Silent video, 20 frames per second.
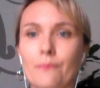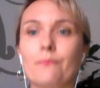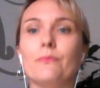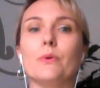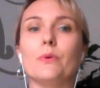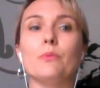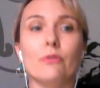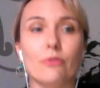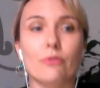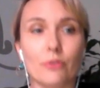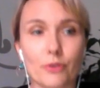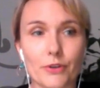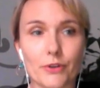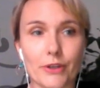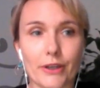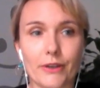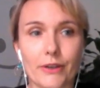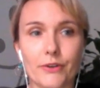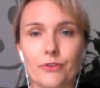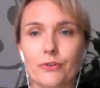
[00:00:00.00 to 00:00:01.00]
But before the
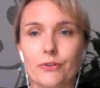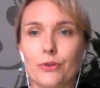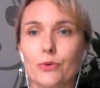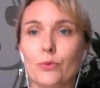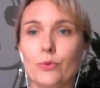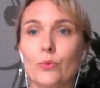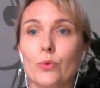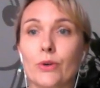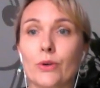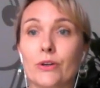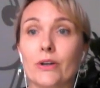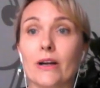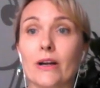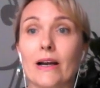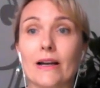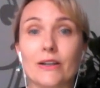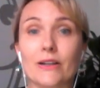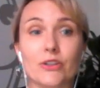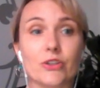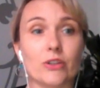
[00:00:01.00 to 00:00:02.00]
interview, we are
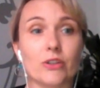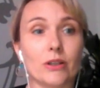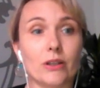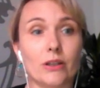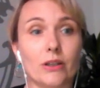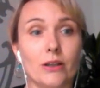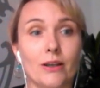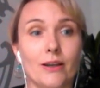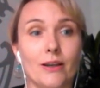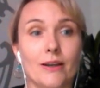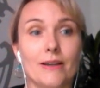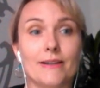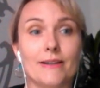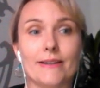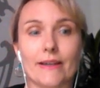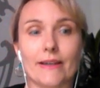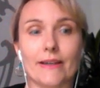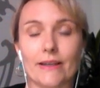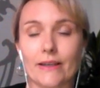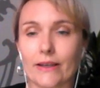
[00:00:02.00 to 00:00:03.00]
actually
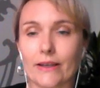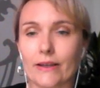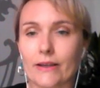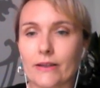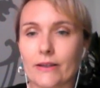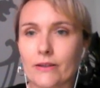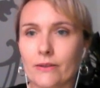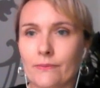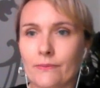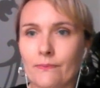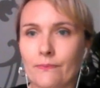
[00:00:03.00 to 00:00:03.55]
taken